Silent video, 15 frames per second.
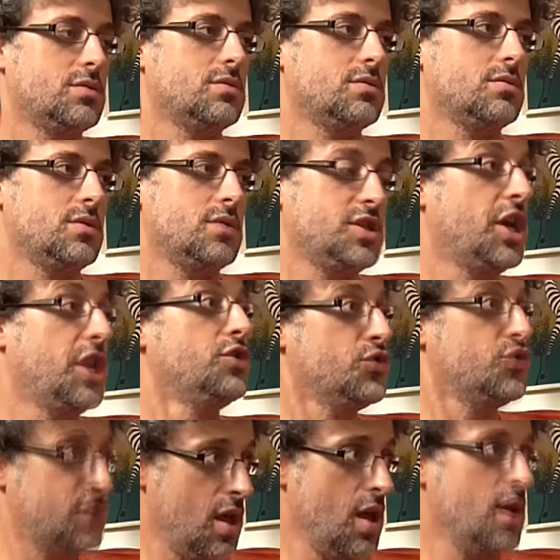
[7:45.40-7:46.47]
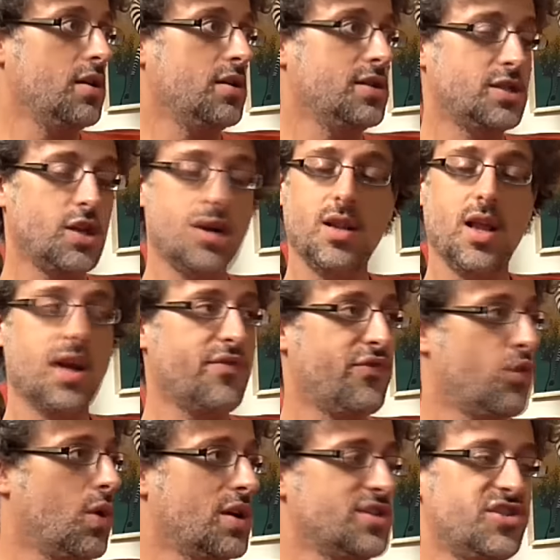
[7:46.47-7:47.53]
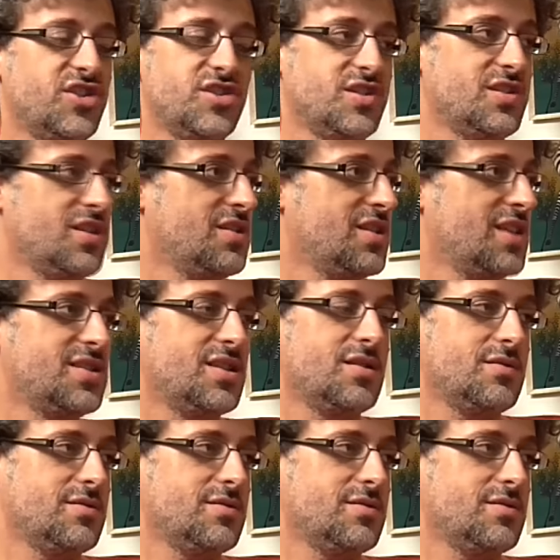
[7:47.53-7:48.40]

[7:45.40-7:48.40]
Uh, he's here to stay. He's not like for one season and that's